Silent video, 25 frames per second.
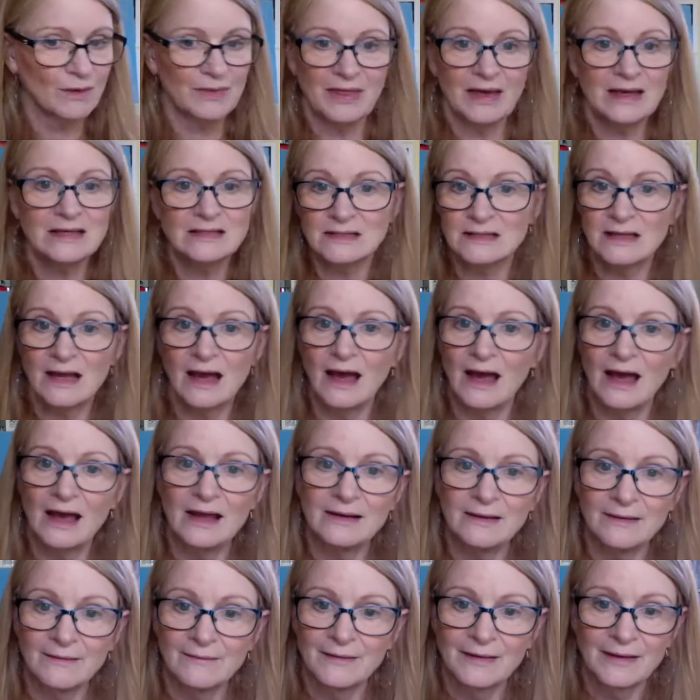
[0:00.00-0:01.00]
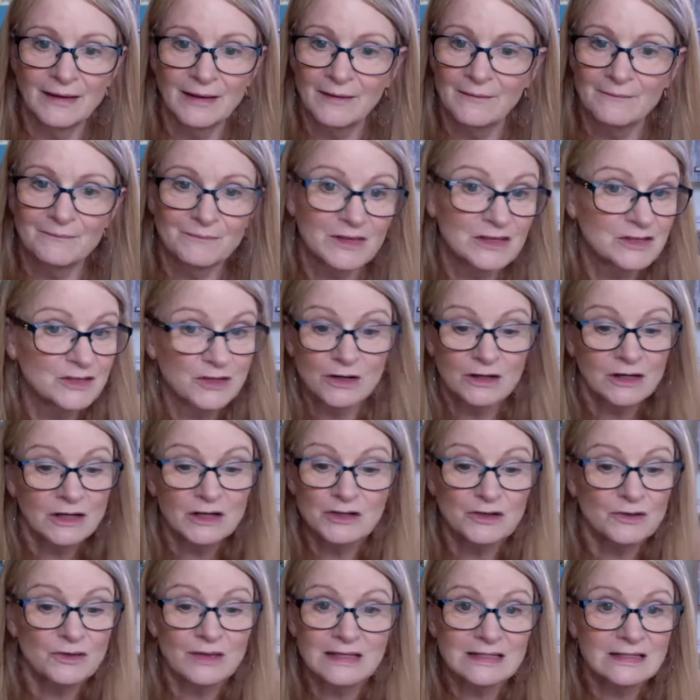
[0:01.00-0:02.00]
they said is you're going
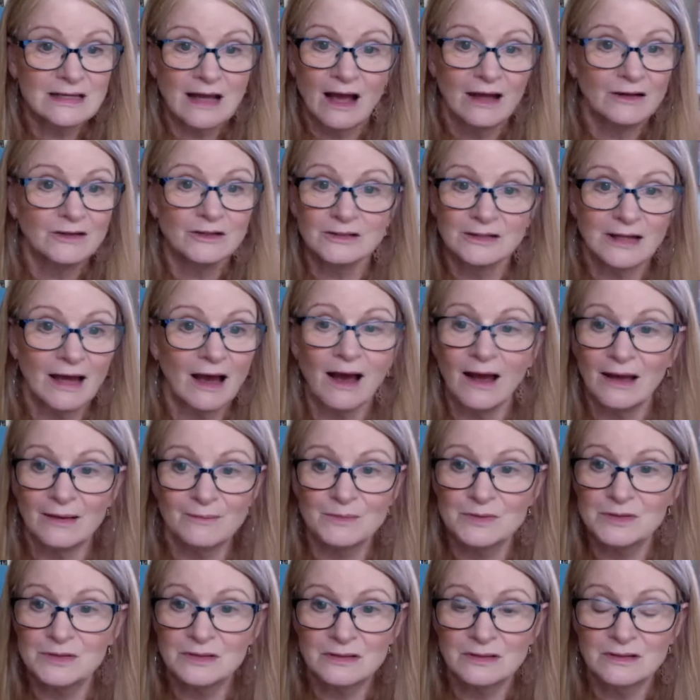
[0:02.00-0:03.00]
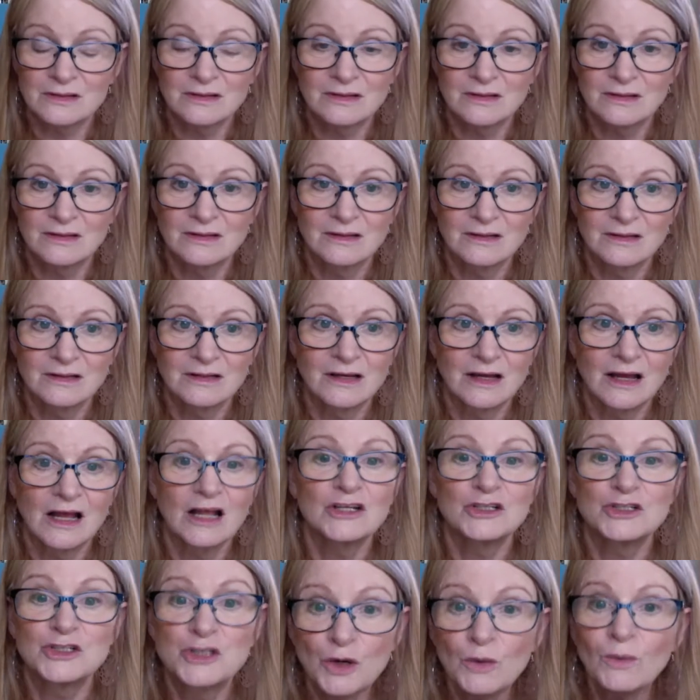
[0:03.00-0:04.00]
to do this 100 times.
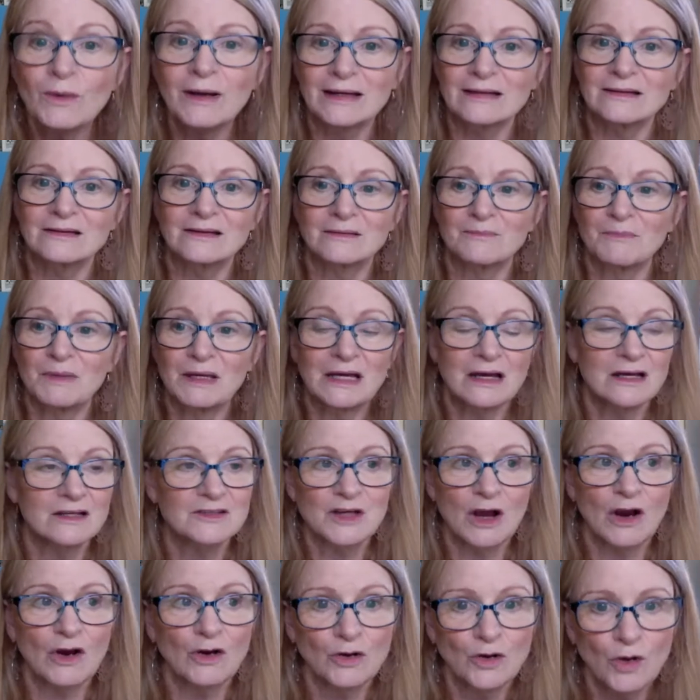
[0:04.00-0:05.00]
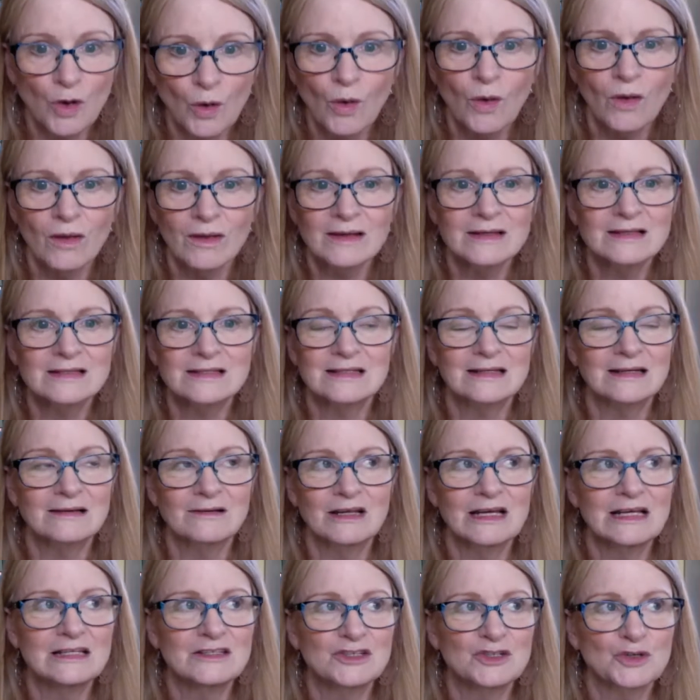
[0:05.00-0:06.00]
Do it because our goal is
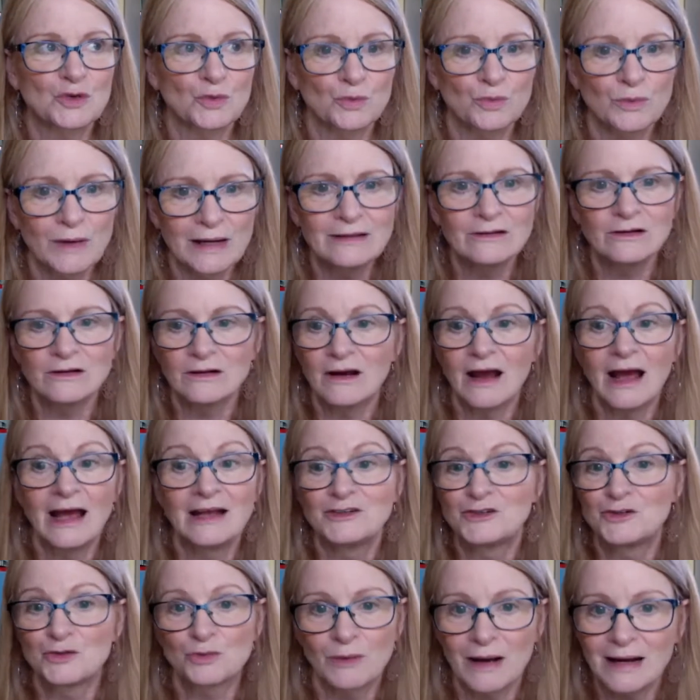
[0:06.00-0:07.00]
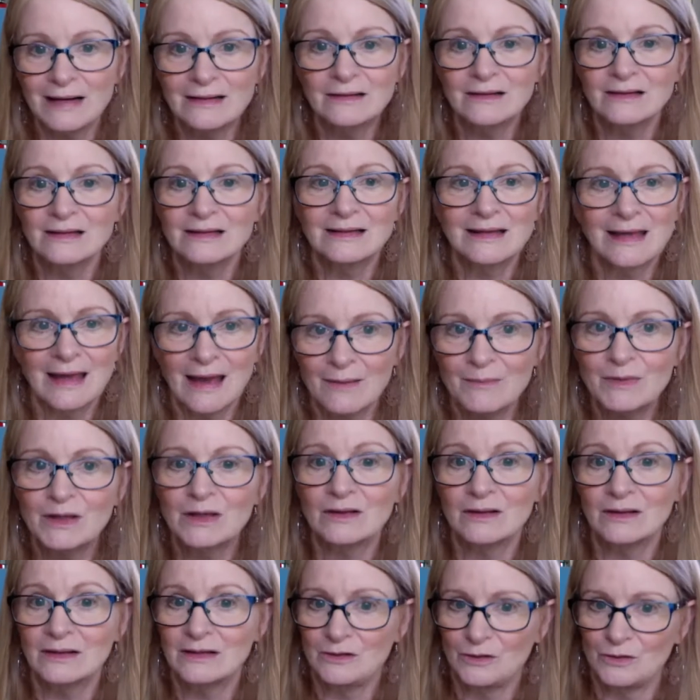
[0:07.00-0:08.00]
to render adrenaline
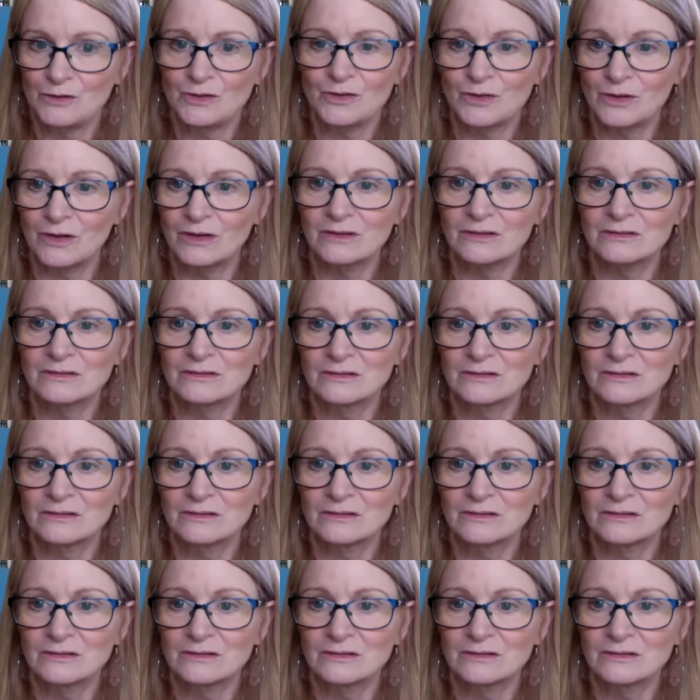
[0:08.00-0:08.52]
chemically neutral.